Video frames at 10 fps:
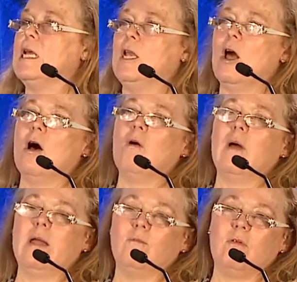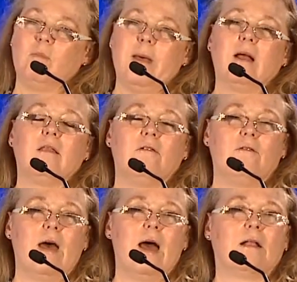to know and respect the
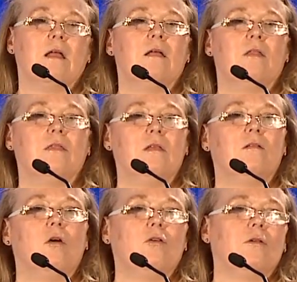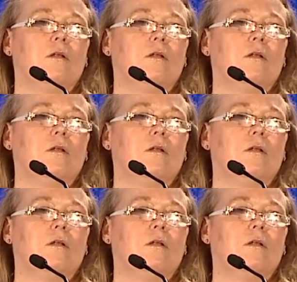fact that these social